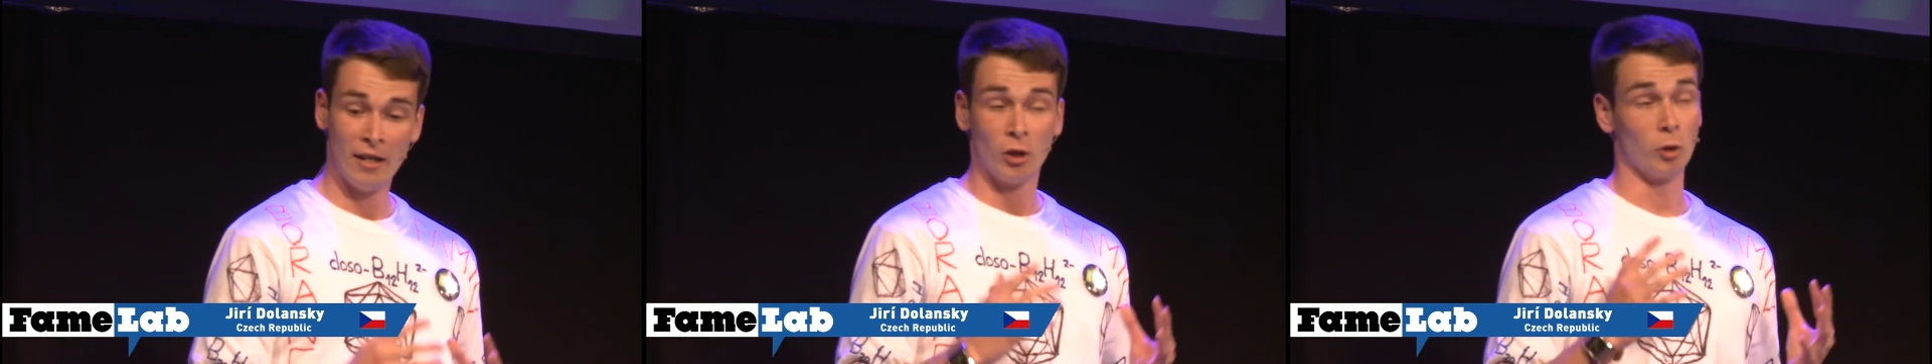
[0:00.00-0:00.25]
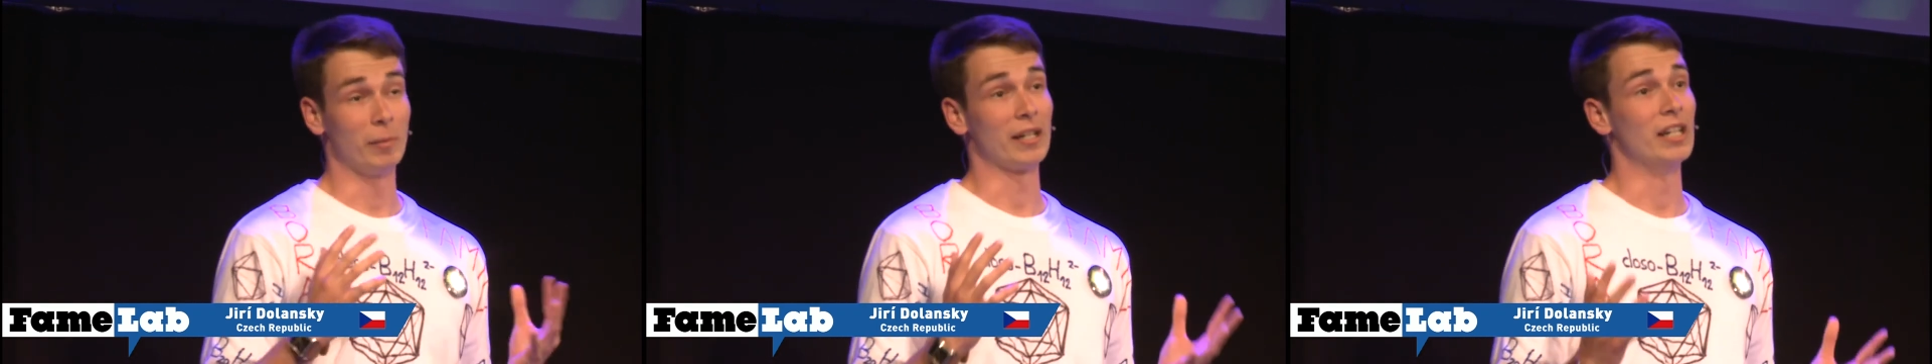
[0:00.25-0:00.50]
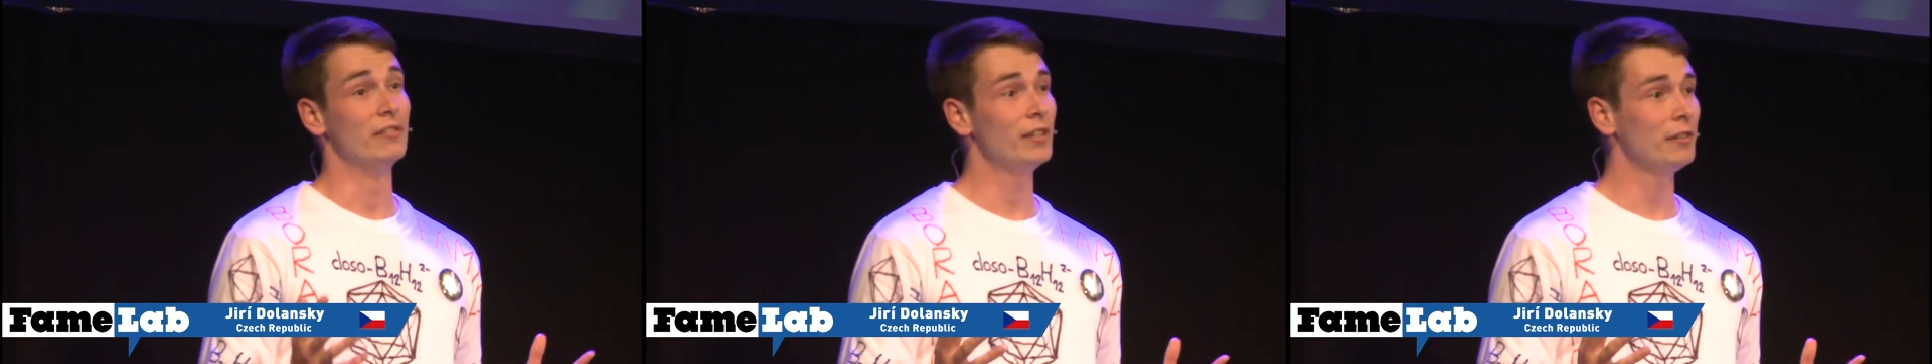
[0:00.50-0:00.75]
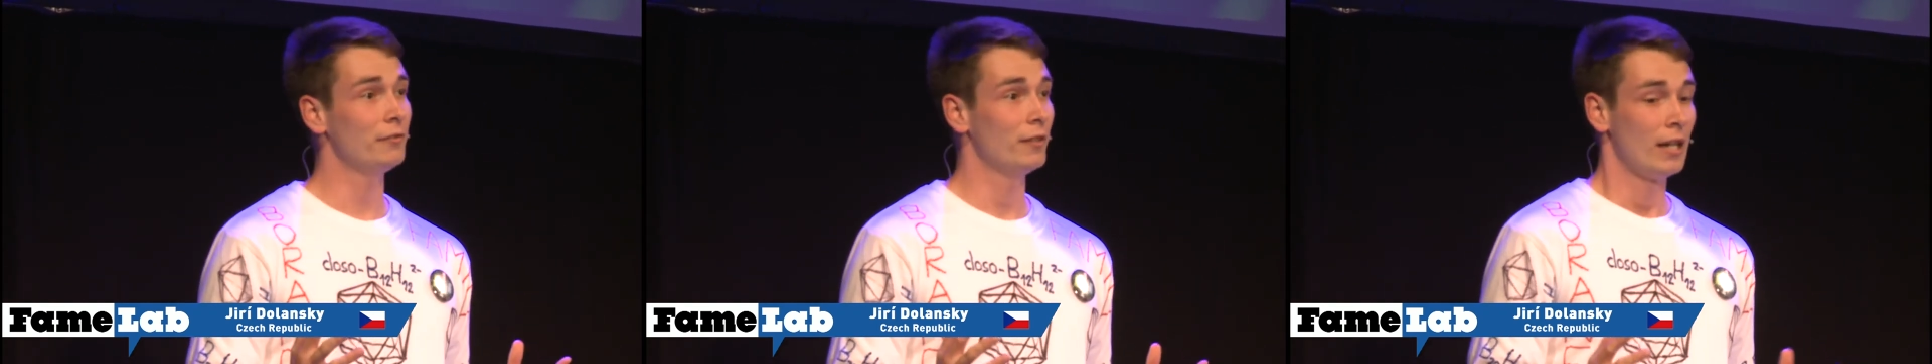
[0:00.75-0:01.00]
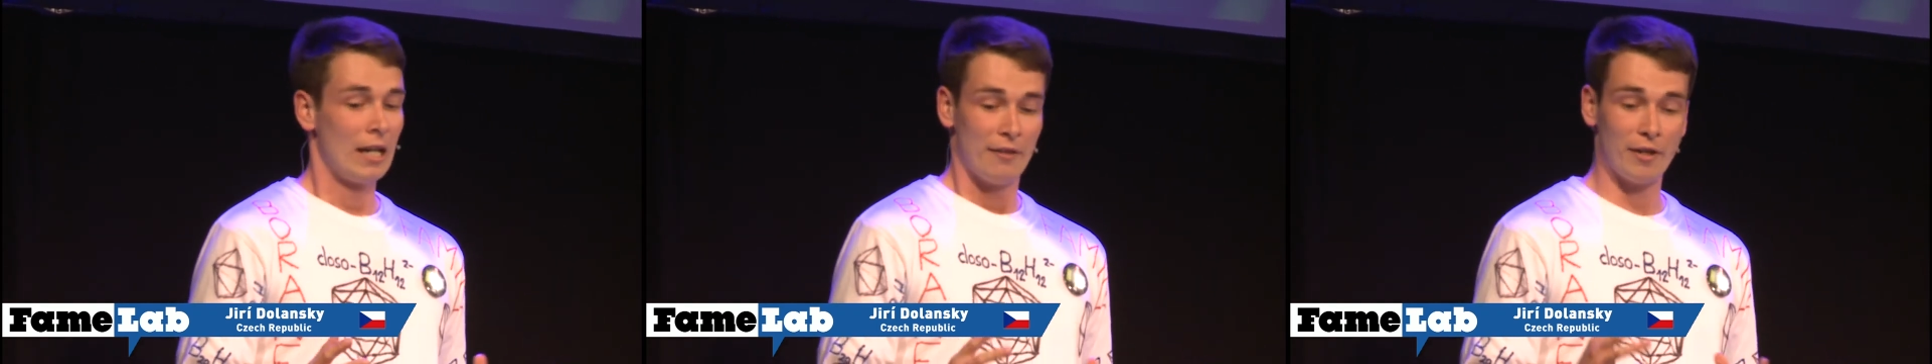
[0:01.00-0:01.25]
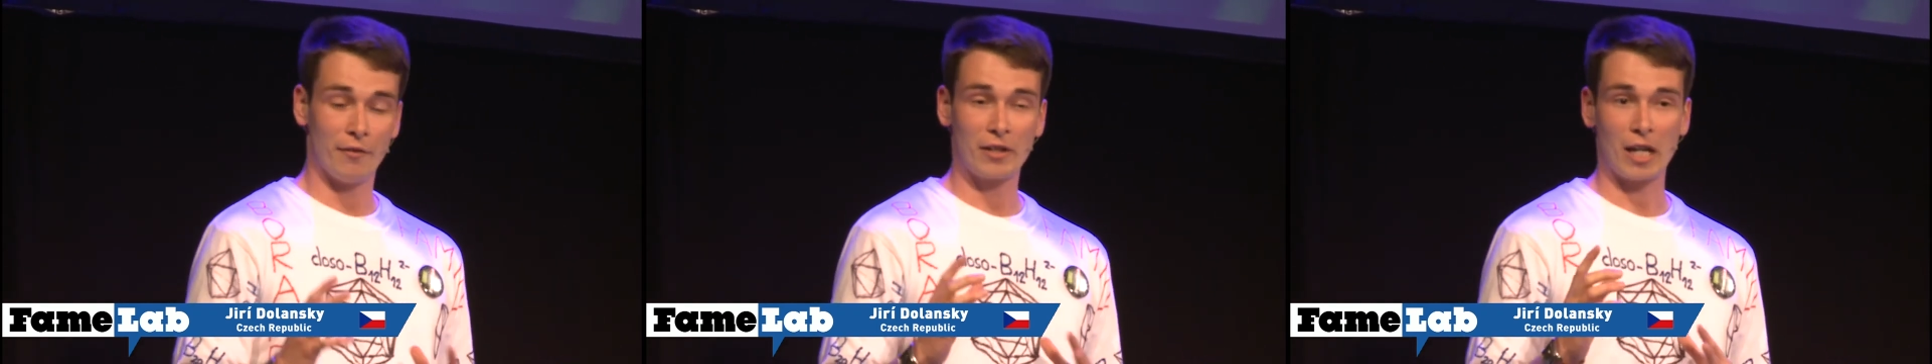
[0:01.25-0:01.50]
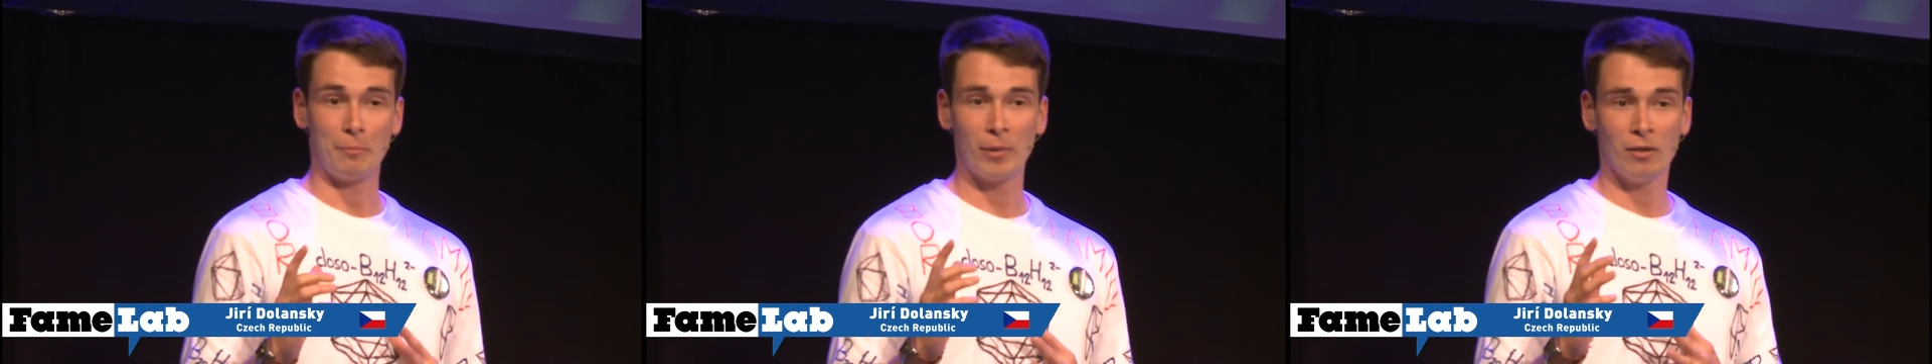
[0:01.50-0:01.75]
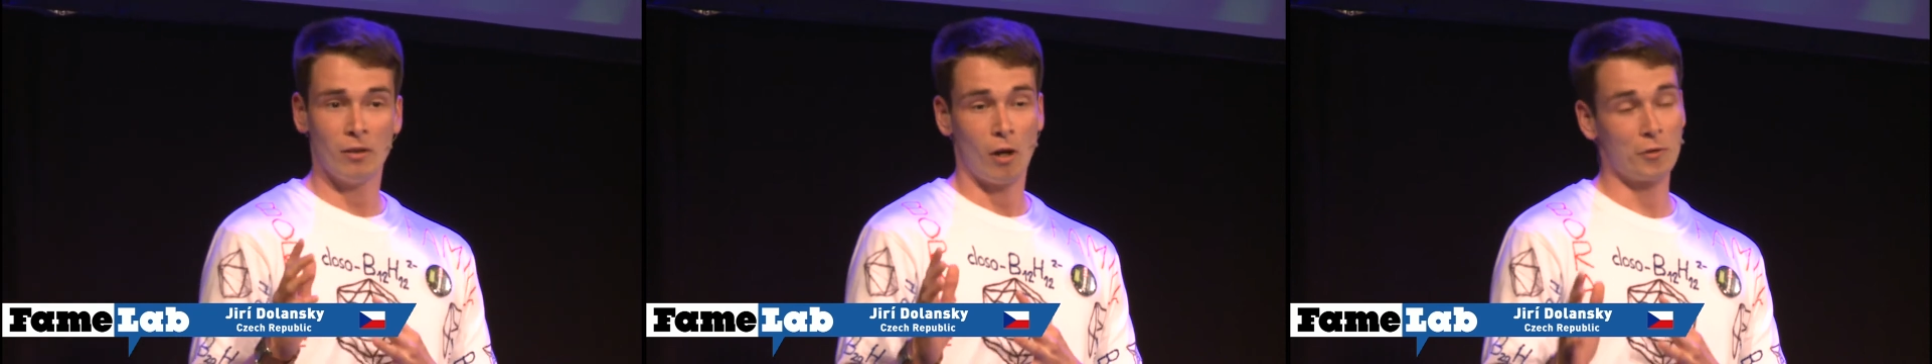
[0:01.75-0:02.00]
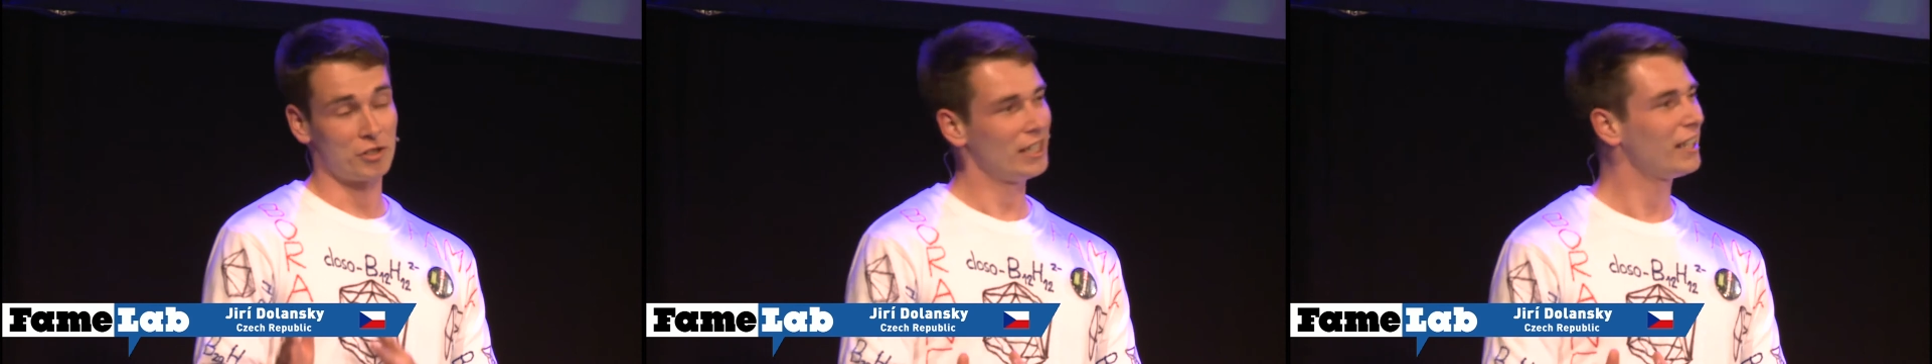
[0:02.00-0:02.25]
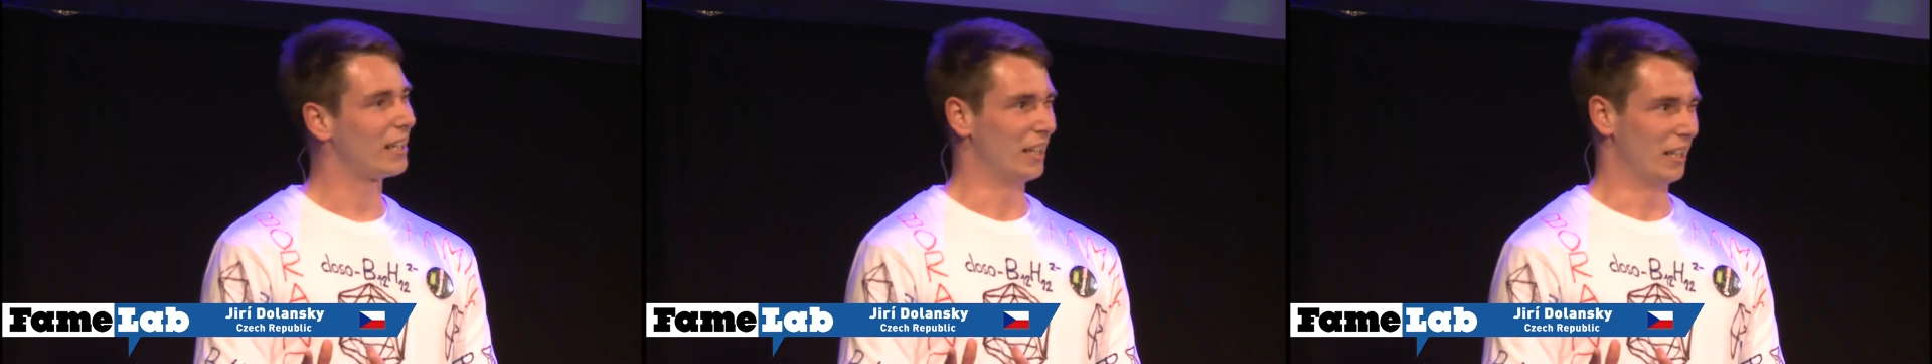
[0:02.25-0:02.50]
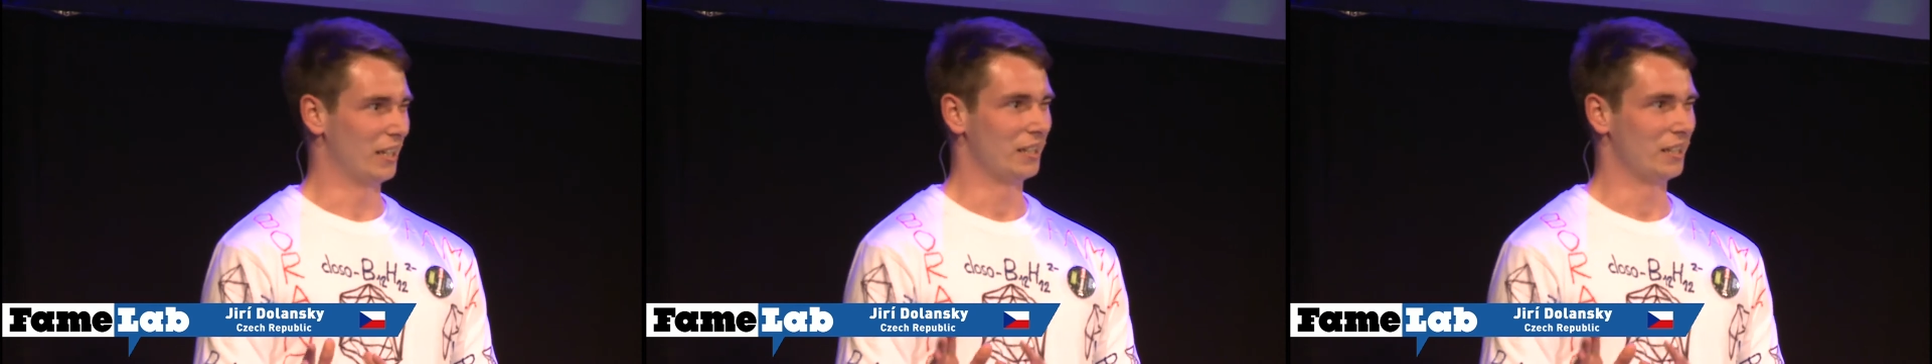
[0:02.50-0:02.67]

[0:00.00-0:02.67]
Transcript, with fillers: To begin with, we have a couple of stinking